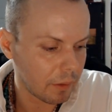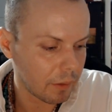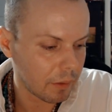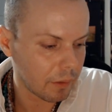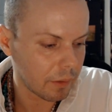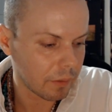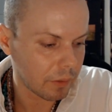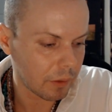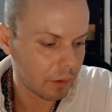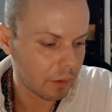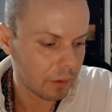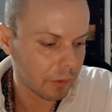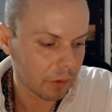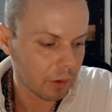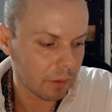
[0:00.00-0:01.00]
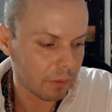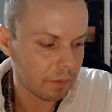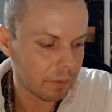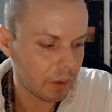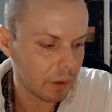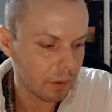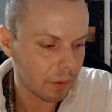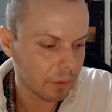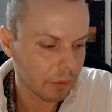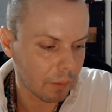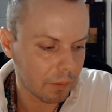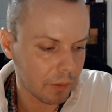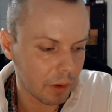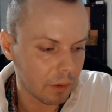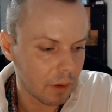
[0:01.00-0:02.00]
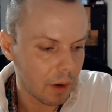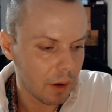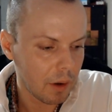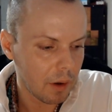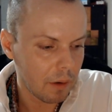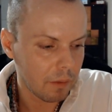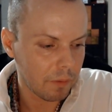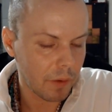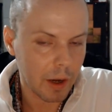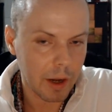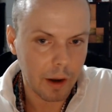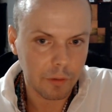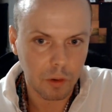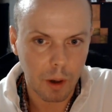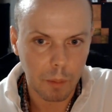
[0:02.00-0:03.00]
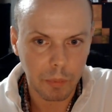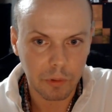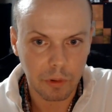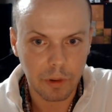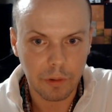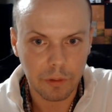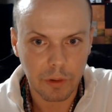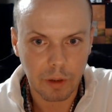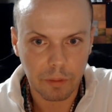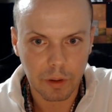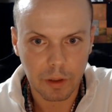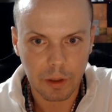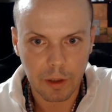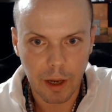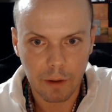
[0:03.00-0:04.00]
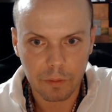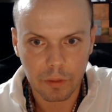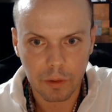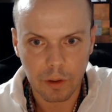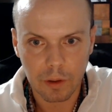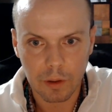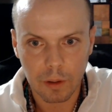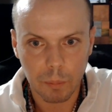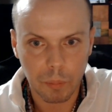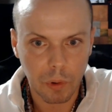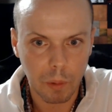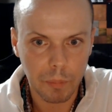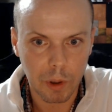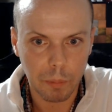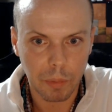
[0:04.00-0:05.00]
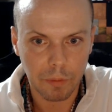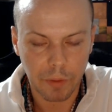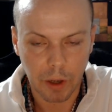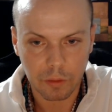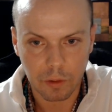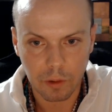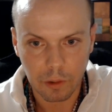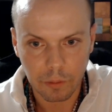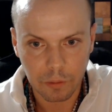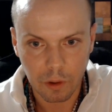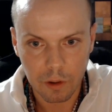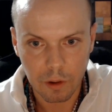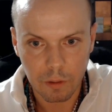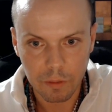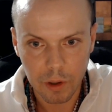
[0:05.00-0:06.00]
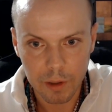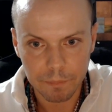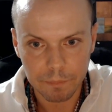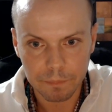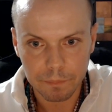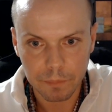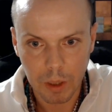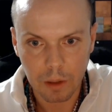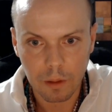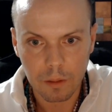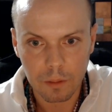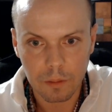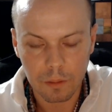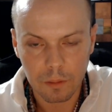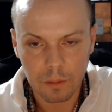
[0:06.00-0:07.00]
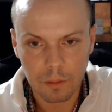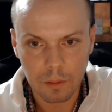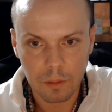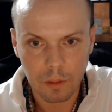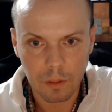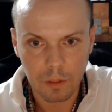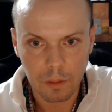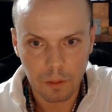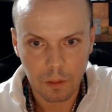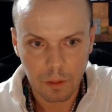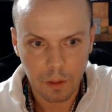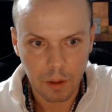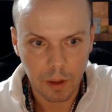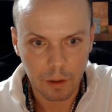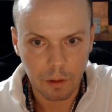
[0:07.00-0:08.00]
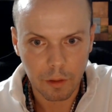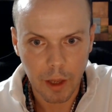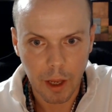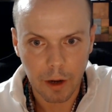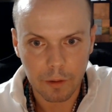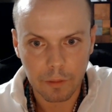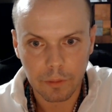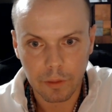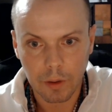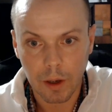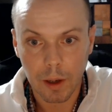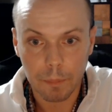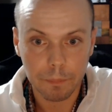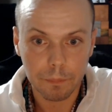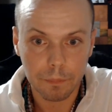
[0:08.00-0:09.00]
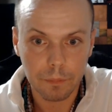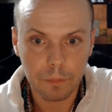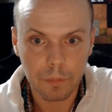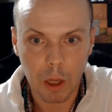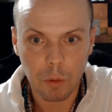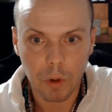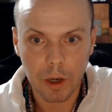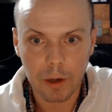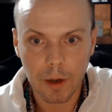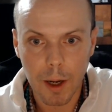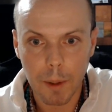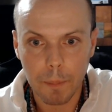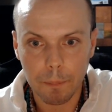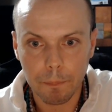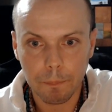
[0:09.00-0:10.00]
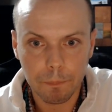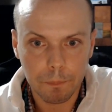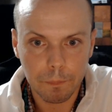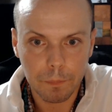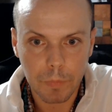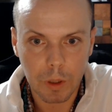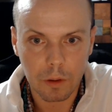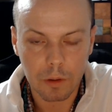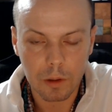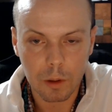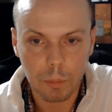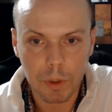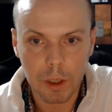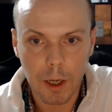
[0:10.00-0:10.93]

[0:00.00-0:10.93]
for certain, some of you, for financial opportunities, definitely have the appropriate professionals look over it, you know, and all that, and that way, you'll be